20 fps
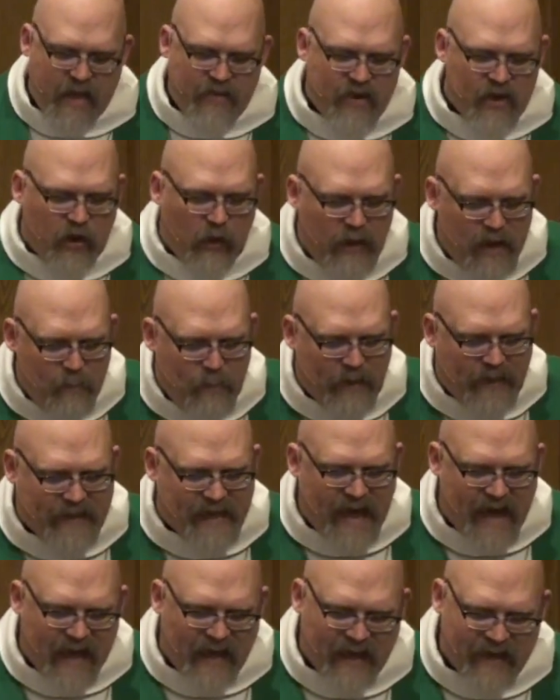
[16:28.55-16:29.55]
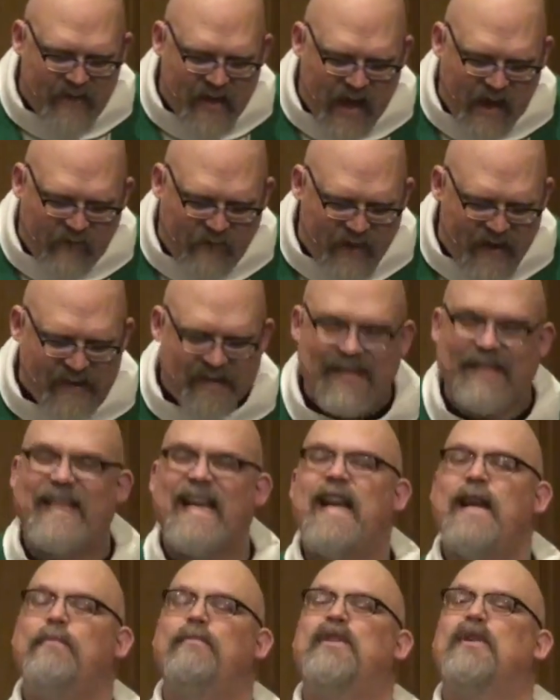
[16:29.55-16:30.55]
and the Olympic title in that event
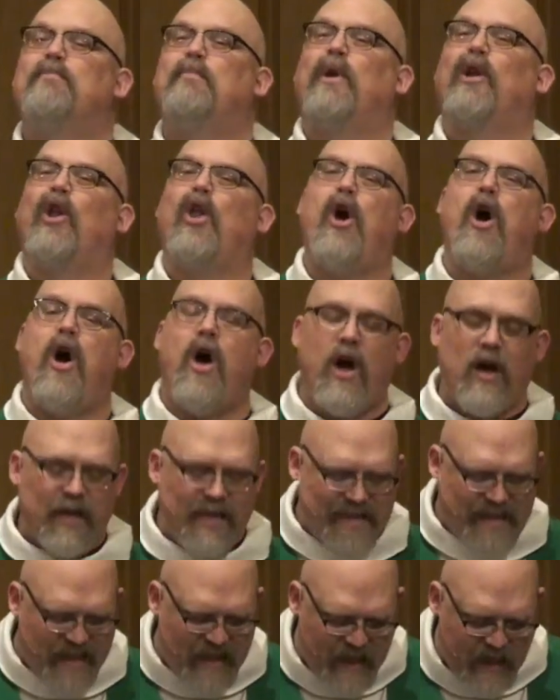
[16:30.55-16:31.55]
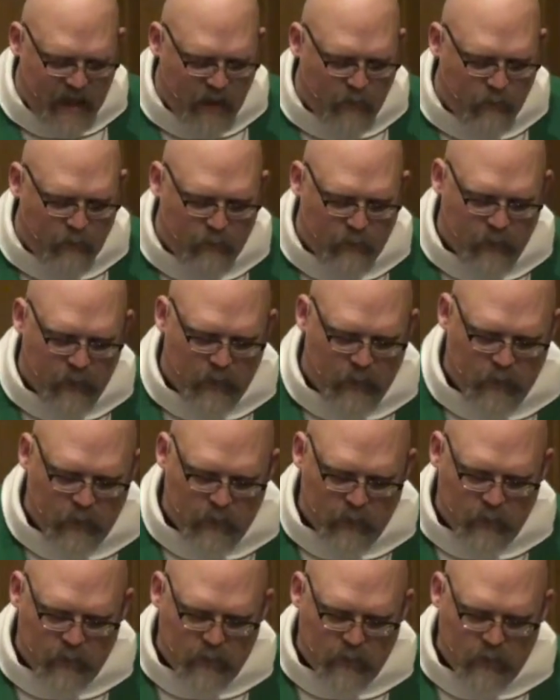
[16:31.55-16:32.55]
seemed to belong to him.
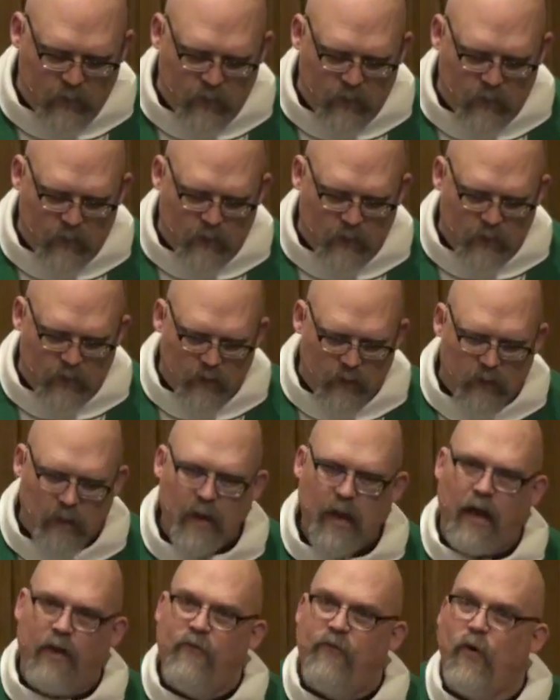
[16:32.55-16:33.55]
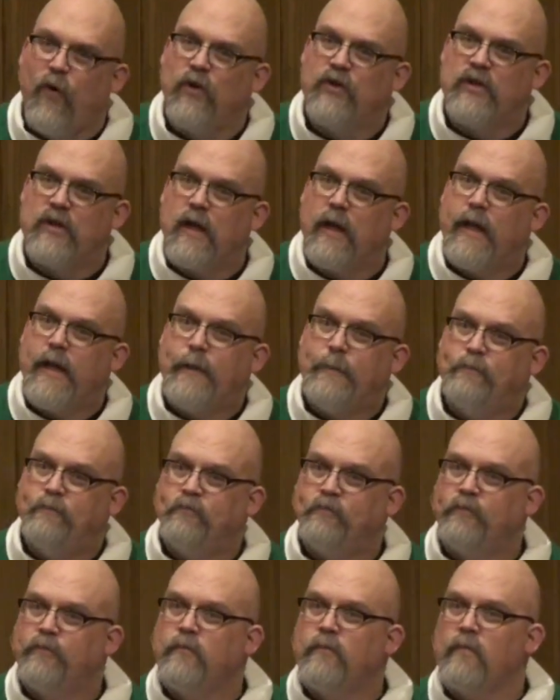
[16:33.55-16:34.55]
Unfortunately,
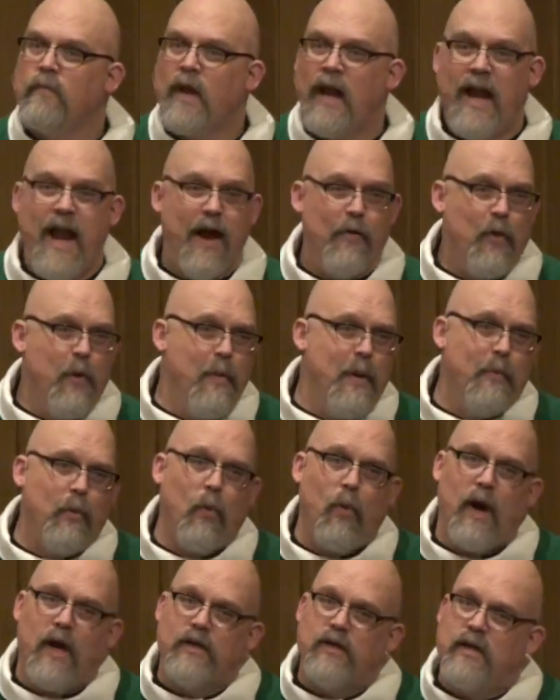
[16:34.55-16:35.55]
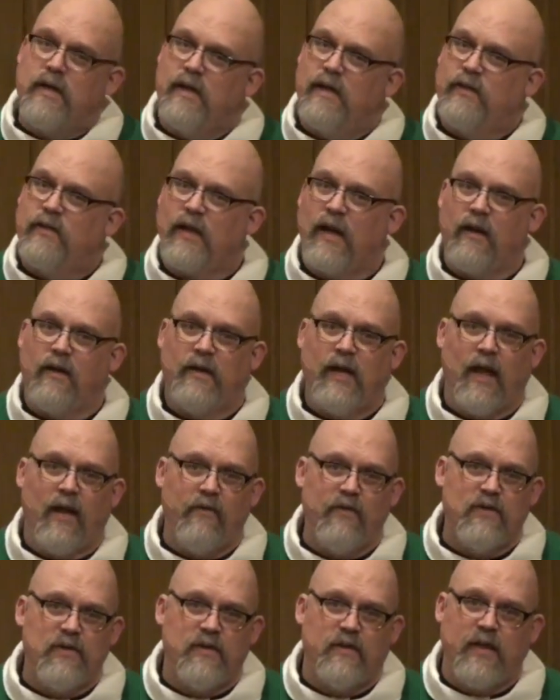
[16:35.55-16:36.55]
I remember watching this on our
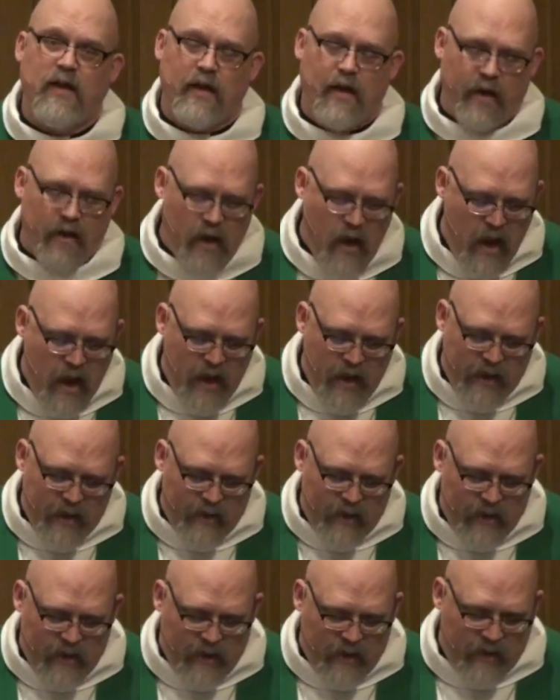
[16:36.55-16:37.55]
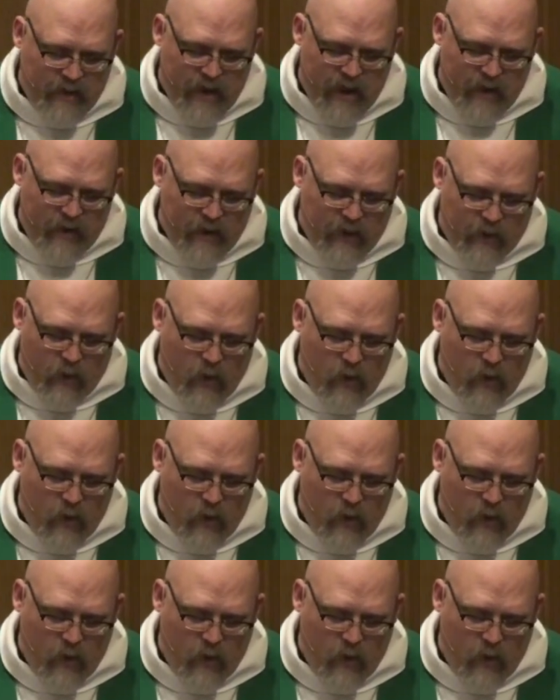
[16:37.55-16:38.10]
television set at